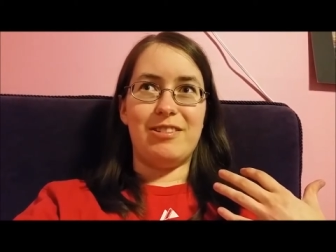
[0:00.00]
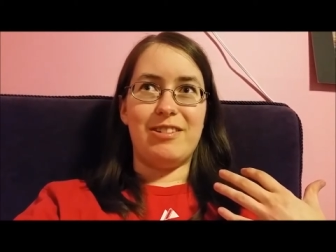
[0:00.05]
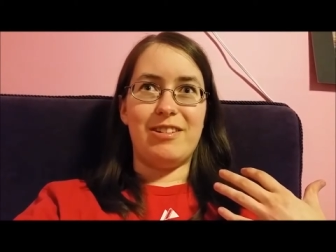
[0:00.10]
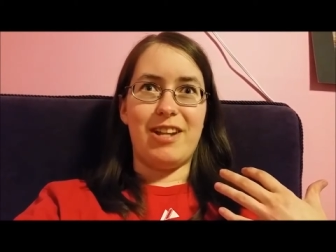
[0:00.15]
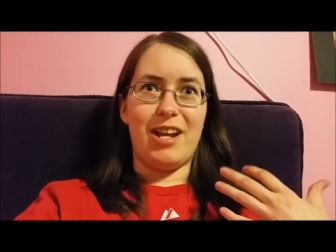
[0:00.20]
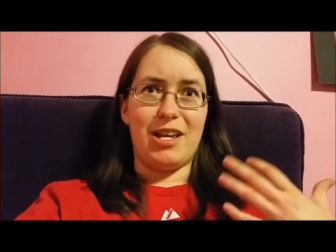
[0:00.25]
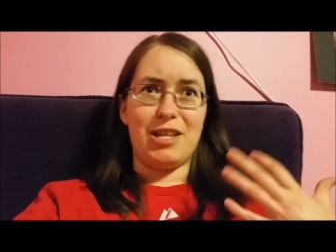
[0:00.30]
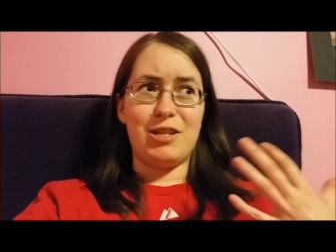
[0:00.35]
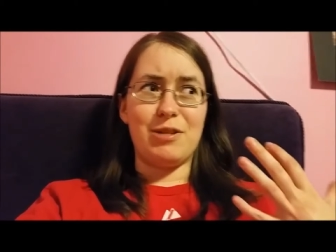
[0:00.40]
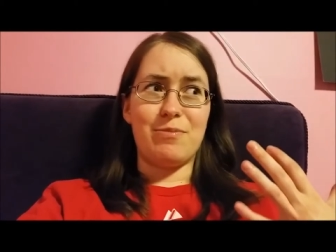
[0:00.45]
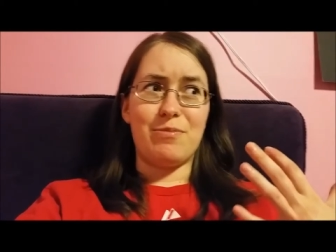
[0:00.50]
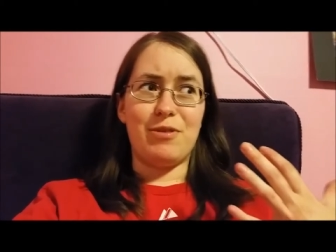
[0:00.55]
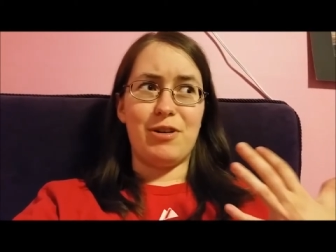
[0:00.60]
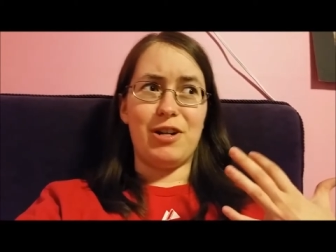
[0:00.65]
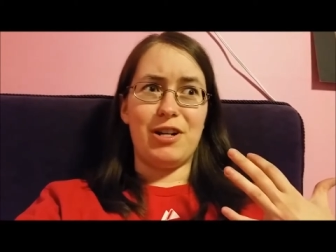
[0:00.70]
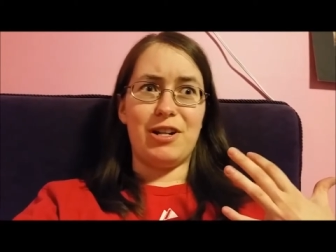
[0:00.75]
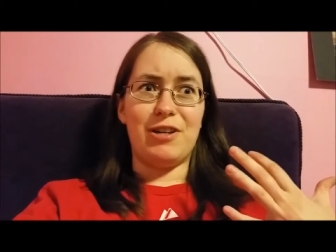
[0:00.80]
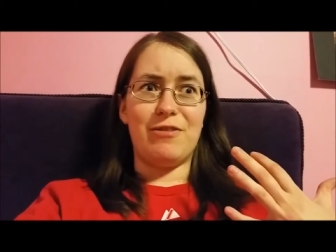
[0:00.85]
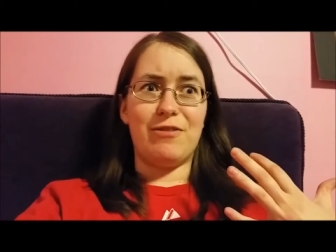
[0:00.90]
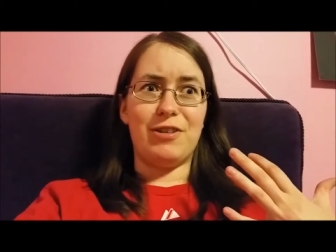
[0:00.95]

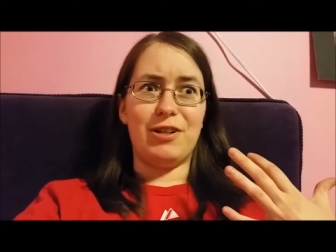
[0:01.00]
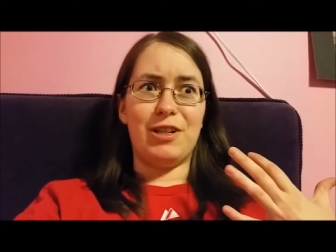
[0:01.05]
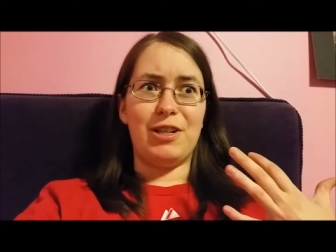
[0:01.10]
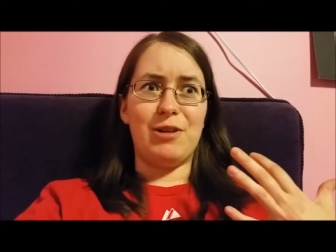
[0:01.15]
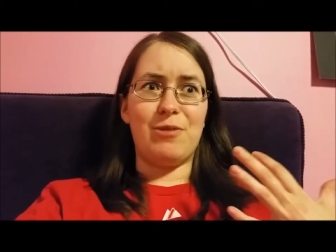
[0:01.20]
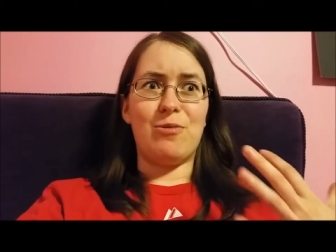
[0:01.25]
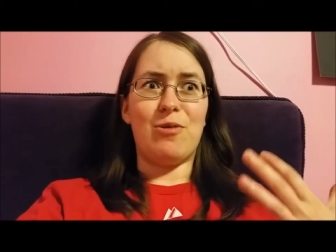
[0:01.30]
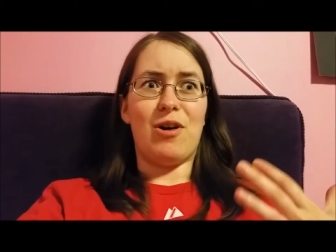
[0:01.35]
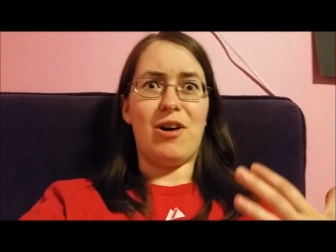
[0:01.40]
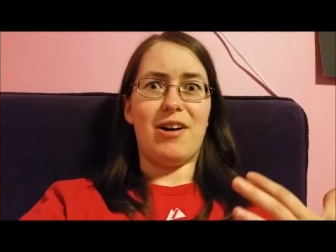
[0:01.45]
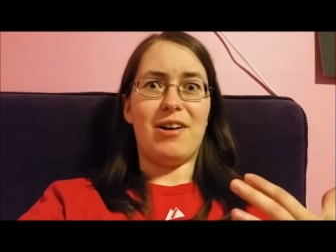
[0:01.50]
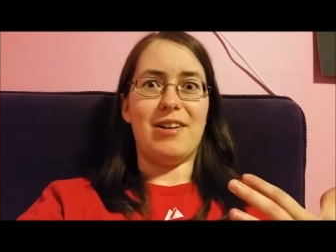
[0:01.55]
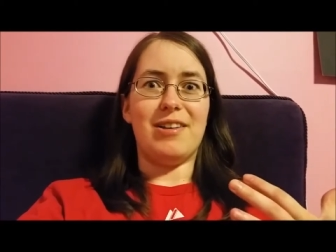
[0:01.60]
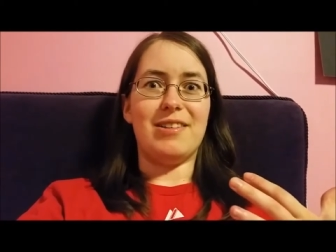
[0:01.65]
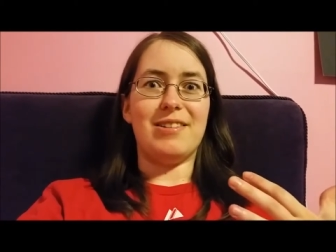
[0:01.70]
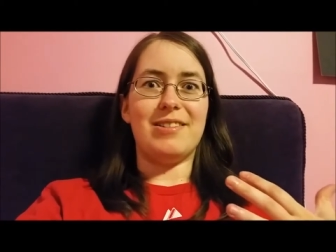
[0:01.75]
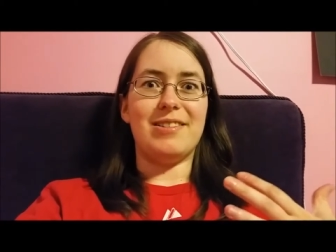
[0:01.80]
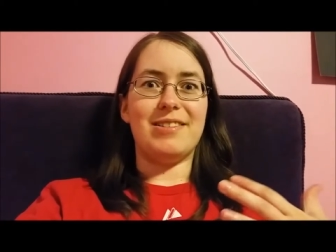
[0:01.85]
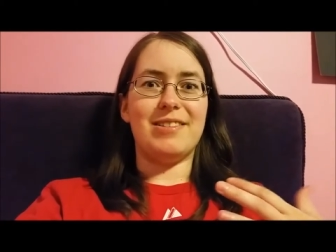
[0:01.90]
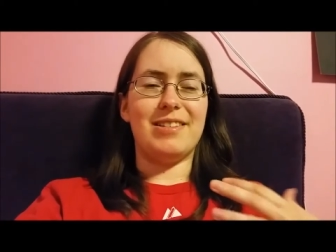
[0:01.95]
desperate it really
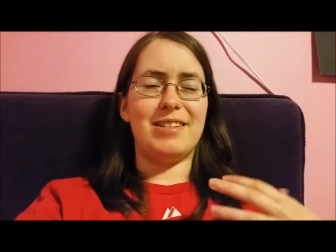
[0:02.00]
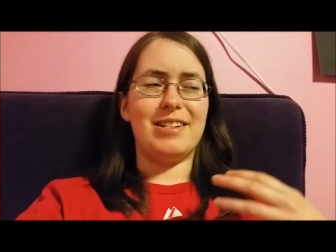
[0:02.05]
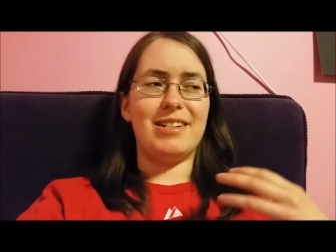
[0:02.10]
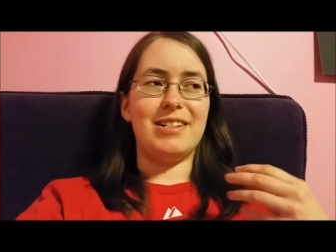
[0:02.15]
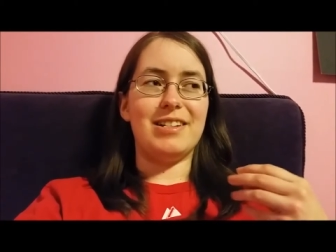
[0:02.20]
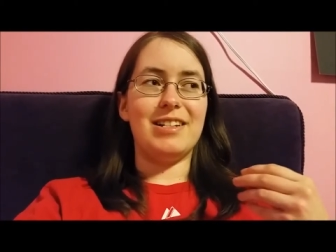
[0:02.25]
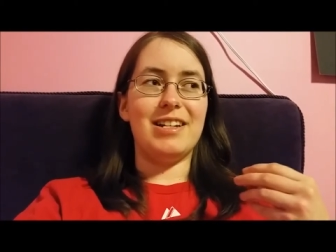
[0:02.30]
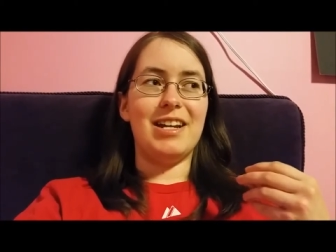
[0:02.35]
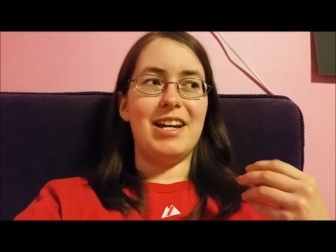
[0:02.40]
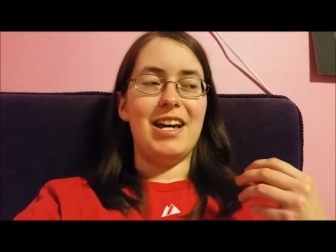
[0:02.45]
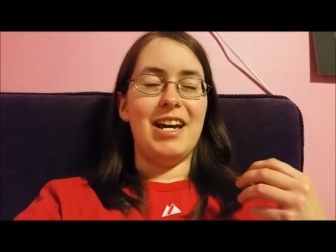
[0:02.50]
was. And,